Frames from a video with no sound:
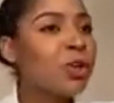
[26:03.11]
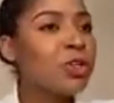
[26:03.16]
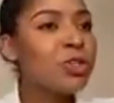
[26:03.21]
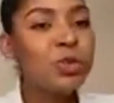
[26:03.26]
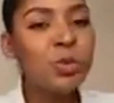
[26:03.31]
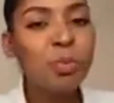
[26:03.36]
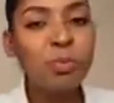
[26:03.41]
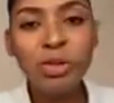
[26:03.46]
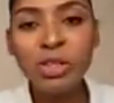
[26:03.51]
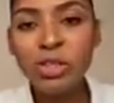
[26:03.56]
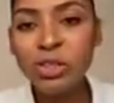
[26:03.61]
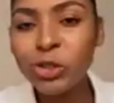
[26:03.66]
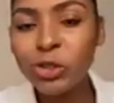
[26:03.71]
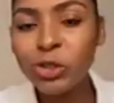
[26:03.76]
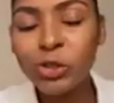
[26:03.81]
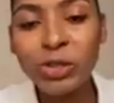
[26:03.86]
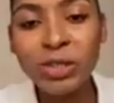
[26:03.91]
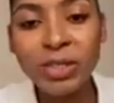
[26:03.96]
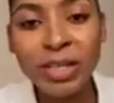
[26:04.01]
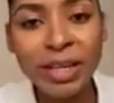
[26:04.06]
I'm going to
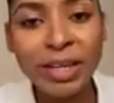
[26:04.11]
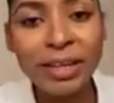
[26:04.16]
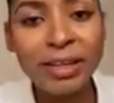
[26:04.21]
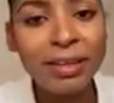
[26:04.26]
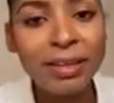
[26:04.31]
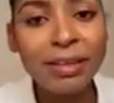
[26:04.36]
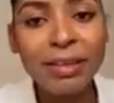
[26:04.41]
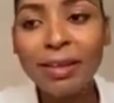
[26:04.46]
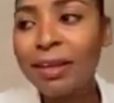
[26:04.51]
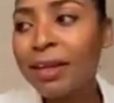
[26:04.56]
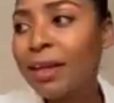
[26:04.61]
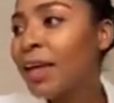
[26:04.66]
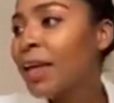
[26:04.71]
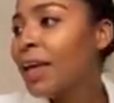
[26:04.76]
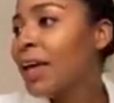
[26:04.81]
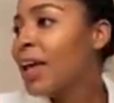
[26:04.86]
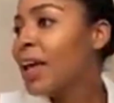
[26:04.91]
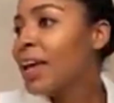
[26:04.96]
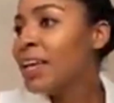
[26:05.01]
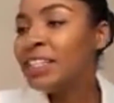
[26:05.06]
beat you today.
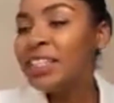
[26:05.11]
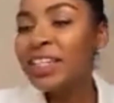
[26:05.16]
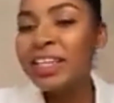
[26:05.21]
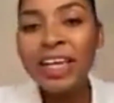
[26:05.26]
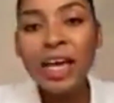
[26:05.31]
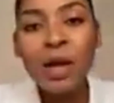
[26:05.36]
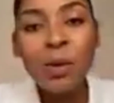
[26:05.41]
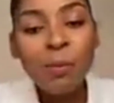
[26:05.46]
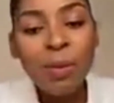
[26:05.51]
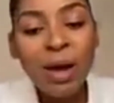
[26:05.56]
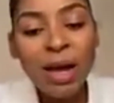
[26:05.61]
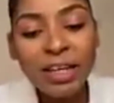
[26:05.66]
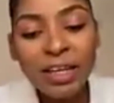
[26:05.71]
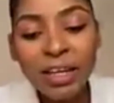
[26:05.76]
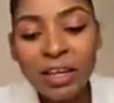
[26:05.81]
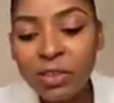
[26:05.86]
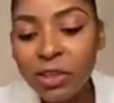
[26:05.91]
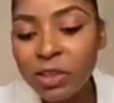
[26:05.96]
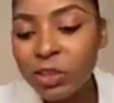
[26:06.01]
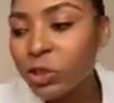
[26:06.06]
She
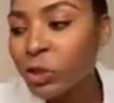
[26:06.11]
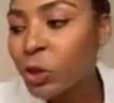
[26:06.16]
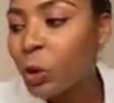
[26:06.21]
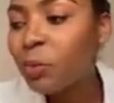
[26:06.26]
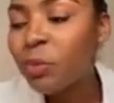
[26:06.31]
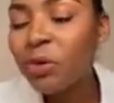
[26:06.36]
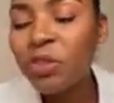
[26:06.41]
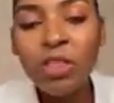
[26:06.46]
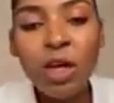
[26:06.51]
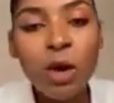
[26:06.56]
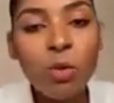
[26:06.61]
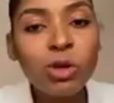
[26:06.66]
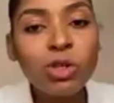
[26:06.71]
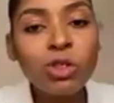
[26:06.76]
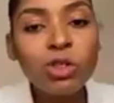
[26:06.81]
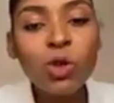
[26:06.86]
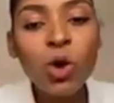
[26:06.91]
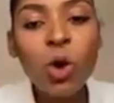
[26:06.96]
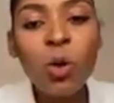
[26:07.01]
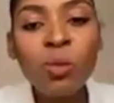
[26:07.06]
came back in the shop.
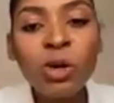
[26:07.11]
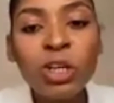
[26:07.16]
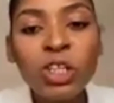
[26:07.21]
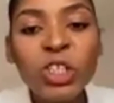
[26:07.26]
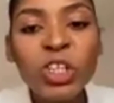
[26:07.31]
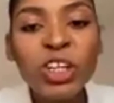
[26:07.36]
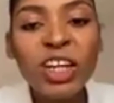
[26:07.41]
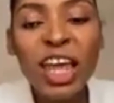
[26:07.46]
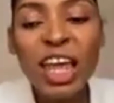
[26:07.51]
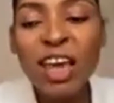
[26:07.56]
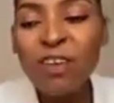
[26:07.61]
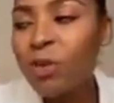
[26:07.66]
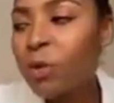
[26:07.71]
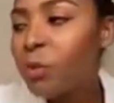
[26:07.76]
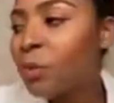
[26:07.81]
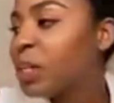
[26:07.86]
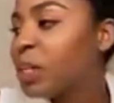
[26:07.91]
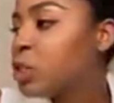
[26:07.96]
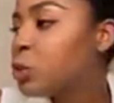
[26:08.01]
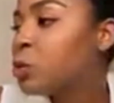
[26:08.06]
There was
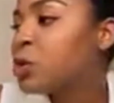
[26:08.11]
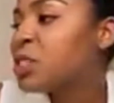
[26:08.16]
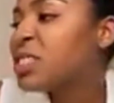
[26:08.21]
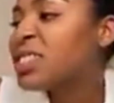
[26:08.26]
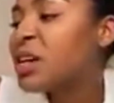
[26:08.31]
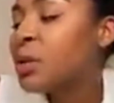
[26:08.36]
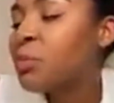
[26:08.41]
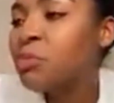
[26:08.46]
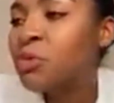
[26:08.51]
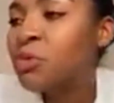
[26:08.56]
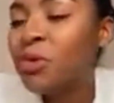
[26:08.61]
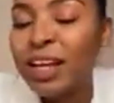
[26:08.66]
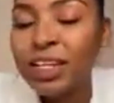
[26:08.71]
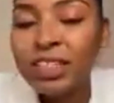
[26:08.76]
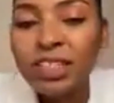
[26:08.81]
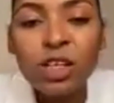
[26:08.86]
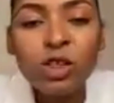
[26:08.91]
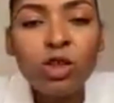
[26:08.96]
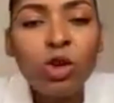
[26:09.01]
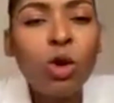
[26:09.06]
commotion. Everybody was
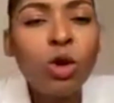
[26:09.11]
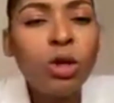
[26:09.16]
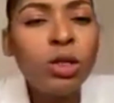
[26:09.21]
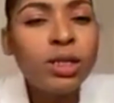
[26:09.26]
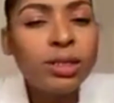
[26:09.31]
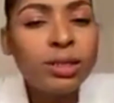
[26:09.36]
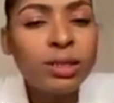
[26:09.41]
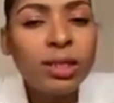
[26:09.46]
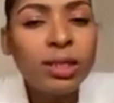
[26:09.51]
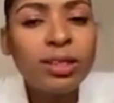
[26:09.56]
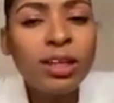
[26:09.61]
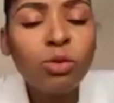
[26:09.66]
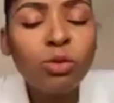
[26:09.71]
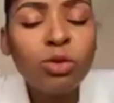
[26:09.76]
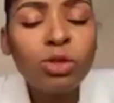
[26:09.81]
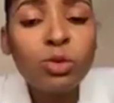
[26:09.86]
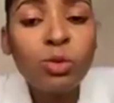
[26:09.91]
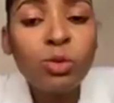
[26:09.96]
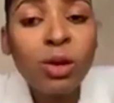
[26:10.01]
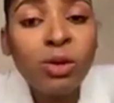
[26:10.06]
surprised. And
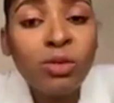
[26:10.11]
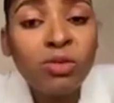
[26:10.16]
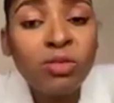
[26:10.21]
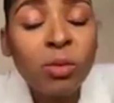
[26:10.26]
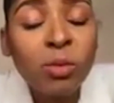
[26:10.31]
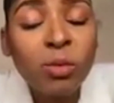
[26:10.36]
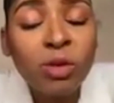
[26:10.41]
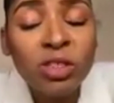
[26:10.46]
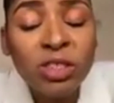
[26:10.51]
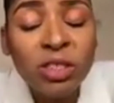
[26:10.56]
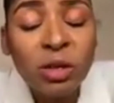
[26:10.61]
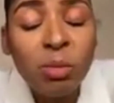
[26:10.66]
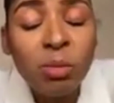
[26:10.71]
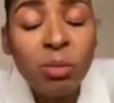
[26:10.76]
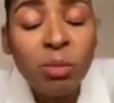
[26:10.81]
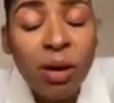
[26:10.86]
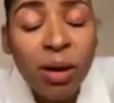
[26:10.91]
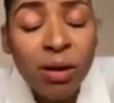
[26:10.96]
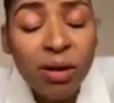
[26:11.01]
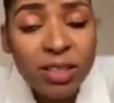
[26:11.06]
honestly, that was one of the
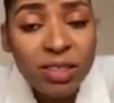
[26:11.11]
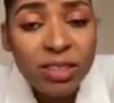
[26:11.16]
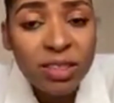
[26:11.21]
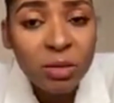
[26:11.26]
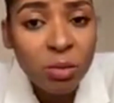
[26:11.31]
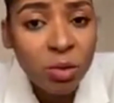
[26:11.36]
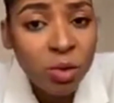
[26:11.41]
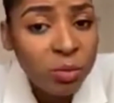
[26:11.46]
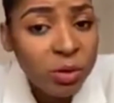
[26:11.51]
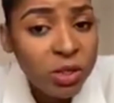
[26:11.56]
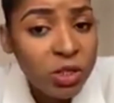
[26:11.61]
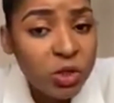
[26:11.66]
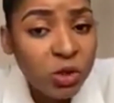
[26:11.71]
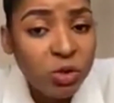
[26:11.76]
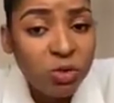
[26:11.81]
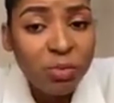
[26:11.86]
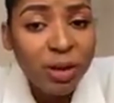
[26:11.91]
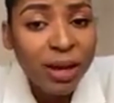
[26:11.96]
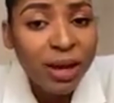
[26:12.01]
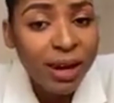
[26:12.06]
most embarrassing
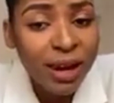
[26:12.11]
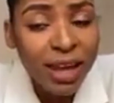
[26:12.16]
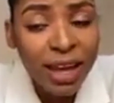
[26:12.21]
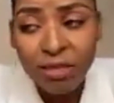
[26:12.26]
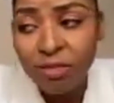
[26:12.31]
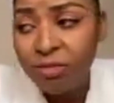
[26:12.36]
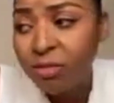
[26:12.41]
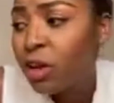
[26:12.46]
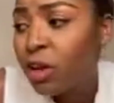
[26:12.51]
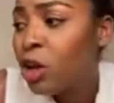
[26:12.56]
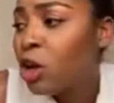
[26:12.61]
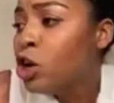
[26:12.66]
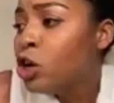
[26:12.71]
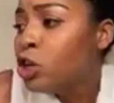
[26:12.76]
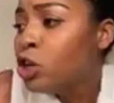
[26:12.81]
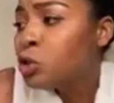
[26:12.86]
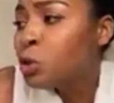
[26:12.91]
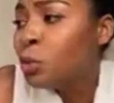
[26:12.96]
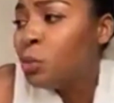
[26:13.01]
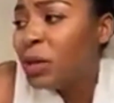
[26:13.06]
moments of my
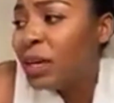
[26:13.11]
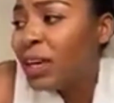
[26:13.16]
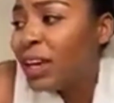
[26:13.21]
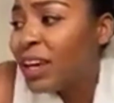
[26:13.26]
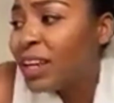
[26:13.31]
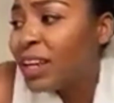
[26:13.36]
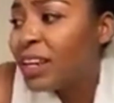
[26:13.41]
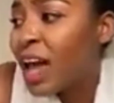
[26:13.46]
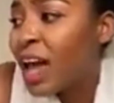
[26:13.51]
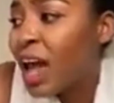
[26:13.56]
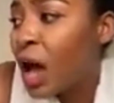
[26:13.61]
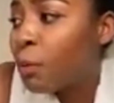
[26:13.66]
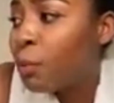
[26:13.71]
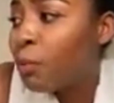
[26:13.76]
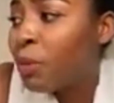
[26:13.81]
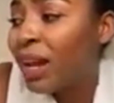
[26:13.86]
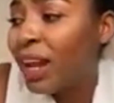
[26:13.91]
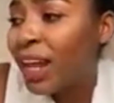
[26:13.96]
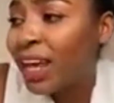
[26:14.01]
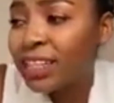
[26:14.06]
life. To be
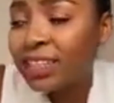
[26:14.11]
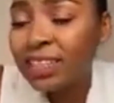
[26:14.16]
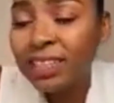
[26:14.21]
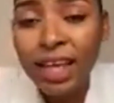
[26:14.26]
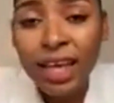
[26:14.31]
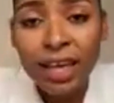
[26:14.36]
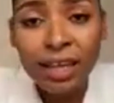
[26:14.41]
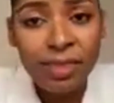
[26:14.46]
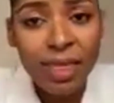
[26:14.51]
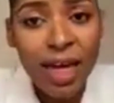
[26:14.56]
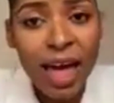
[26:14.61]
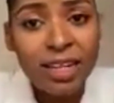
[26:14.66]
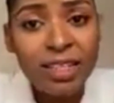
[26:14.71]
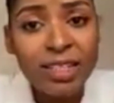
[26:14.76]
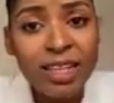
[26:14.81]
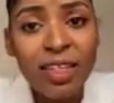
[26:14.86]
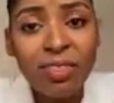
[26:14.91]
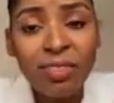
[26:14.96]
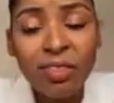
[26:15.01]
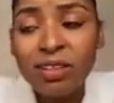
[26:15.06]
in a place
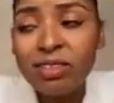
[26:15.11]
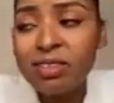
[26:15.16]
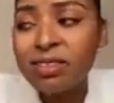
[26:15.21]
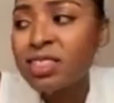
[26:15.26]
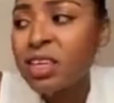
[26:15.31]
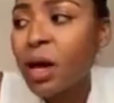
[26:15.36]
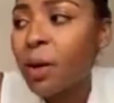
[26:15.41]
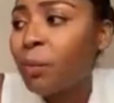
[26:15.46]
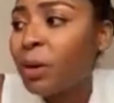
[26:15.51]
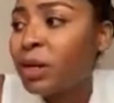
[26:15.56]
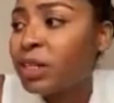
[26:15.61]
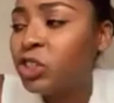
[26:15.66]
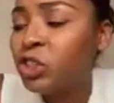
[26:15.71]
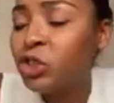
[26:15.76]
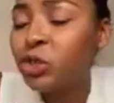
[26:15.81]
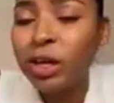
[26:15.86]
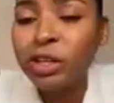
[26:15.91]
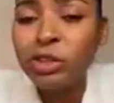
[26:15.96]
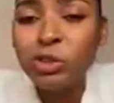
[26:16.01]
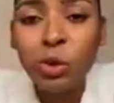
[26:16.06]
like that and then
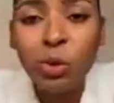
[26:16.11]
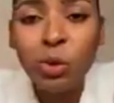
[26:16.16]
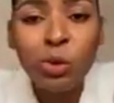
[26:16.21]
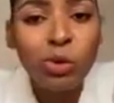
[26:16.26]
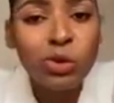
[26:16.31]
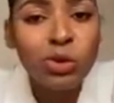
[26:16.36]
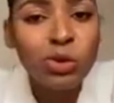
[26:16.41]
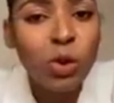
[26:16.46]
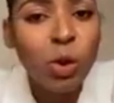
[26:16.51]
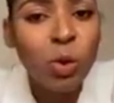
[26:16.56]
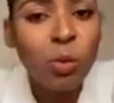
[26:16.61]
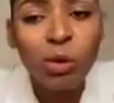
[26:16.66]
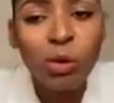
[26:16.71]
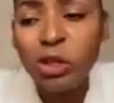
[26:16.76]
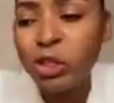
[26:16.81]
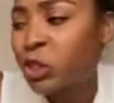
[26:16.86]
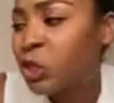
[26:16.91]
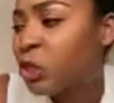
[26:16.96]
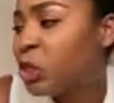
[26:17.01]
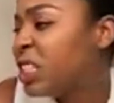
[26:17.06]
somebody trying to cause
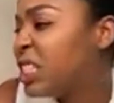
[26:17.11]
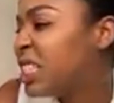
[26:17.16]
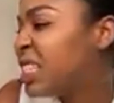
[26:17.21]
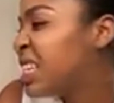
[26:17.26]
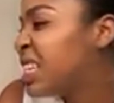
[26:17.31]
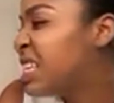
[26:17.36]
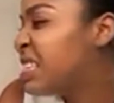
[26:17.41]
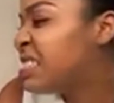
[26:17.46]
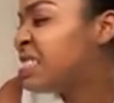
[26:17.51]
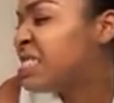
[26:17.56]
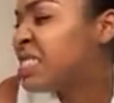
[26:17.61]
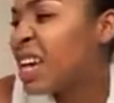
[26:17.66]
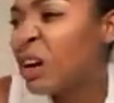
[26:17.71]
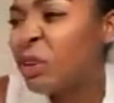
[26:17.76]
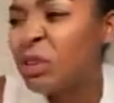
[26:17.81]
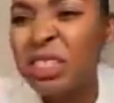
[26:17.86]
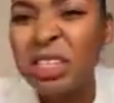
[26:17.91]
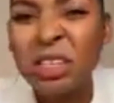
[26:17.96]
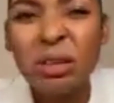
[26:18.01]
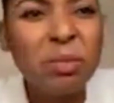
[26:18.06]
commotion,
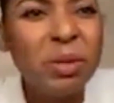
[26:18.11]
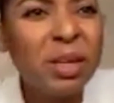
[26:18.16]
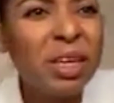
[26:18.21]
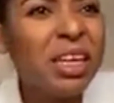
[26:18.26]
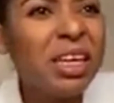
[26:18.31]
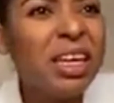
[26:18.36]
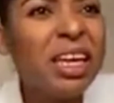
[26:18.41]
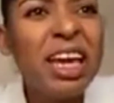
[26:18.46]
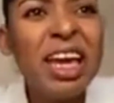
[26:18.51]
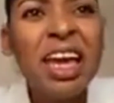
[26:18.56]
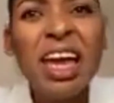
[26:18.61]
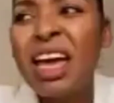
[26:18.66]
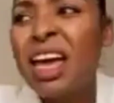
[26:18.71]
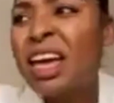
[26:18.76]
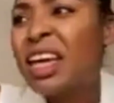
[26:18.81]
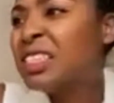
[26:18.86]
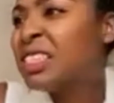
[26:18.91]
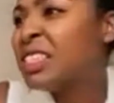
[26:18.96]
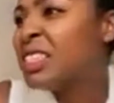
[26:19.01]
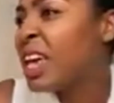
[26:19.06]
insulting
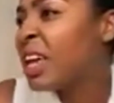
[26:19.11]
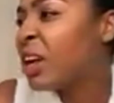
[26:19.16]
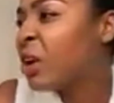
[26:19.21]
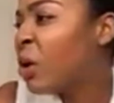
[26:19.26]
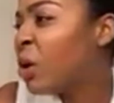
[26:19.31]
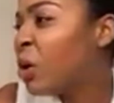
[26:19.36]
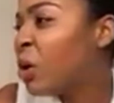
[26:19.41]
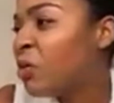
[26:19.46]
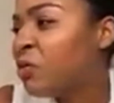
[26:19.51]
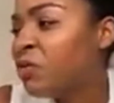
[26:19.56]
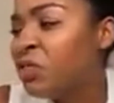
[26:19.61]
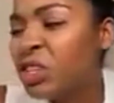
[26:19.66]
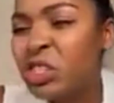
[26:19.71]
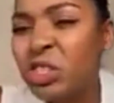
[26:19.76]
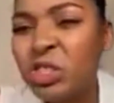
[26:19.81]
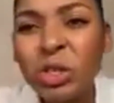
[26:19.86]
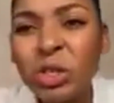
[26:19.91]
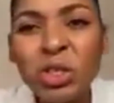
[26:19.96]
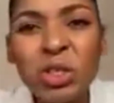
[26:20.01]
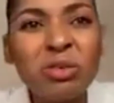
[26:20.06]
me, saying all
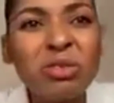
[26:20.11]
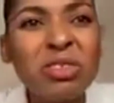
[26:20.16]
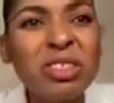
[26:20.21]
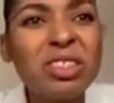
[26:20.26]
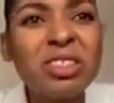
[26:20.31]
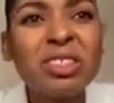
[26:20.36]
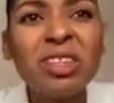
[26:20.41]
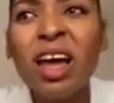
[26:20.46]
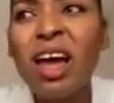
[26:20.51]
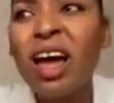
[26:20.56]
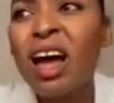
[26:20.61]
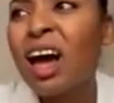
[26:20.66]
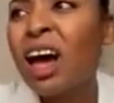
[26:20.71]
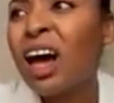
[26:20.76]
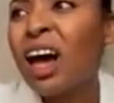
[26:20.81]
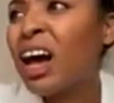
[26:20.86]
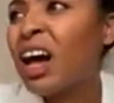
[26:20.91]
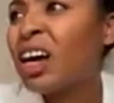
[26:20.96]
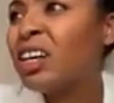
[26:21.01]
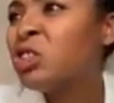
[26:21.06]
of these sort of
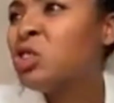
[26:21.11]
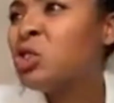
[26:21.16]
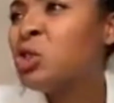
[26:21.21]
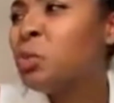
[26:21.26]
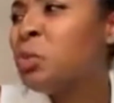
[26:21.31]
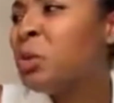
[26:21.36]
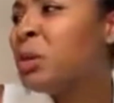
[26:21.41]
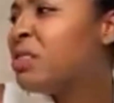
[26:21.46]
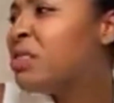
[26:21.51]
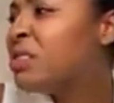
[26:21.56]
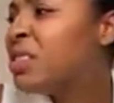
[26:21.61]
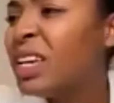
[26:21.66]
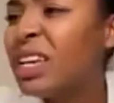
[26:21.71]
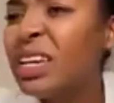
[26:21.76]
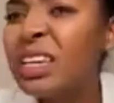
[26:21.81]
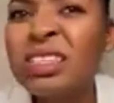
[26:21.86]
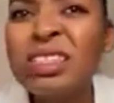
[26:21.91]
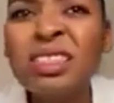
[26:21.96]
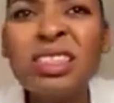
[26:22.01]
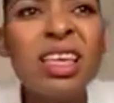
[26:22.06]

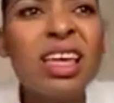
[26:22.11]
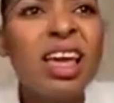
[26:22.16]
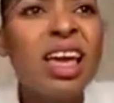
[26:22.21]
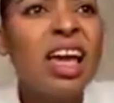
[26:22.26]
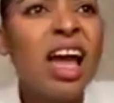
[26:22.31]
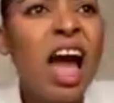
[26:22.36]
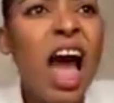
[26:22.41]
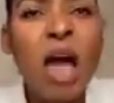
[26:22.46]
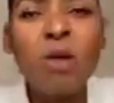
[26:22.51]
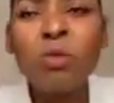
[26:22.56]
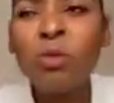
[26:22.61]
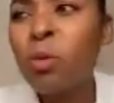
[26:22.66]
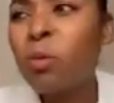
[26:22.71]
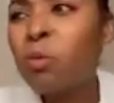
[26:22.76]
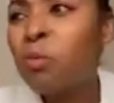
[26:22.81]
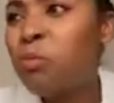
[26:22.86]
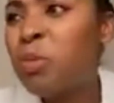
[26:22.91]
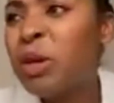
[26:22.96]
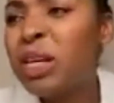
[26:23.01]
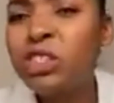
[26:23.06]
stupid things.
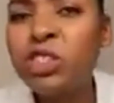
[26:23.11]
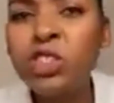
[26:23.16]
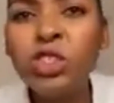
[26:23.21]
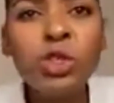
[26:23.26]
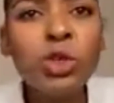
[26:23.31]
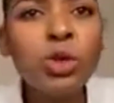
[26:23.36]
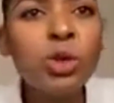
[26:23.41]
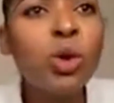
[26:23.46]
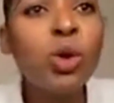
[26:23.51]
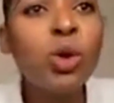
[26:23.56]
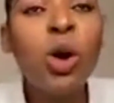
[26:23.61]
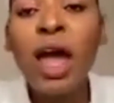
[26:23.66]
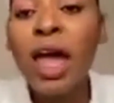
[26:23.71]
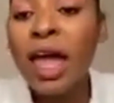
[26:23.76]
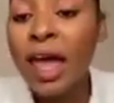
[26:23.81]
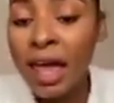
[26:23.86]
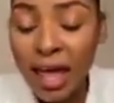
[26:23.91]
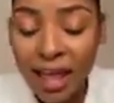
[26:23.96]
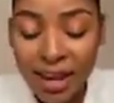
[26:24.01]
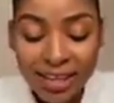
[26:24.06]
I will beat
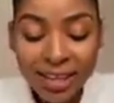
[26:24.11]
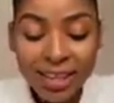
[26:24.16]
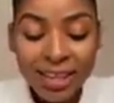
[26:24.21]
you.